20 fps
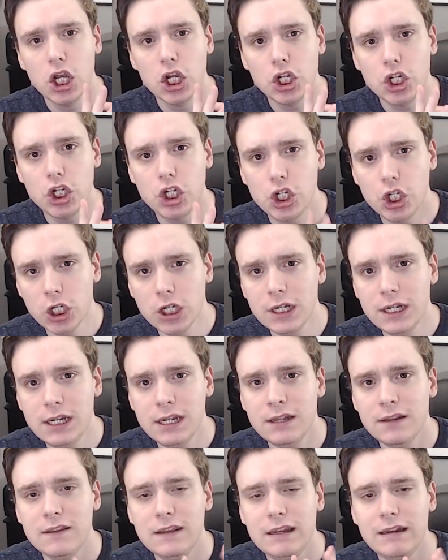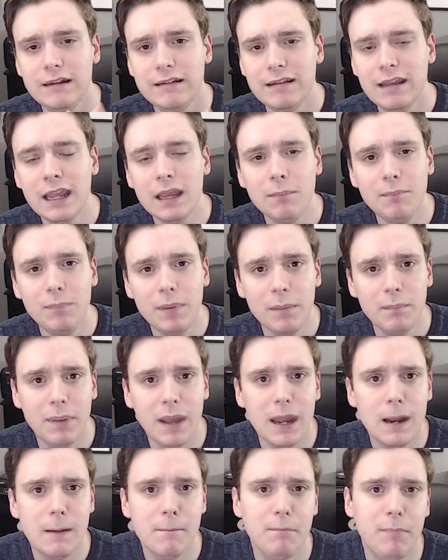should the Tampa
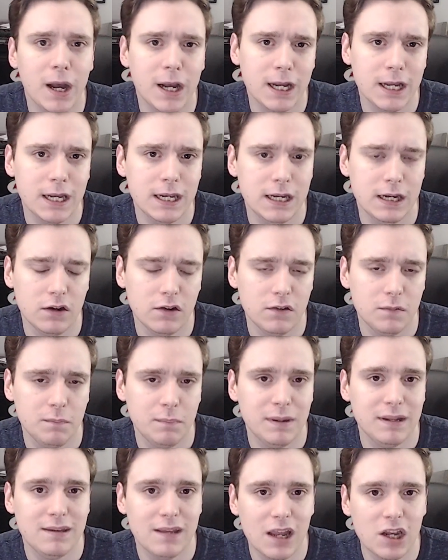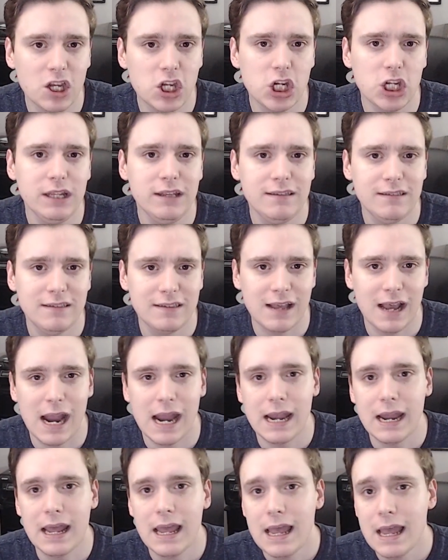Bay Buccaneers potentially
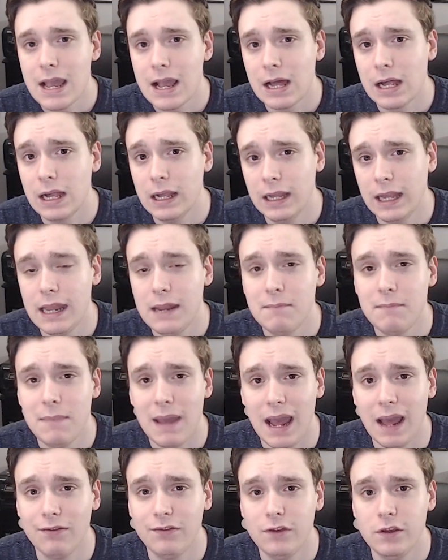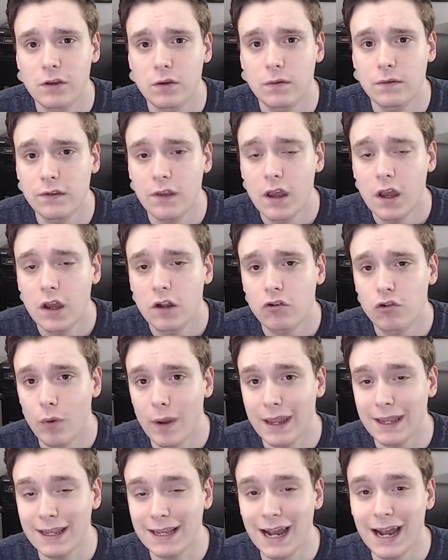sign Clay Matthews to
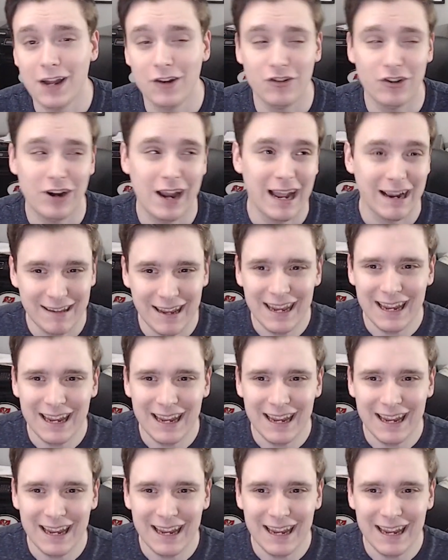a contract?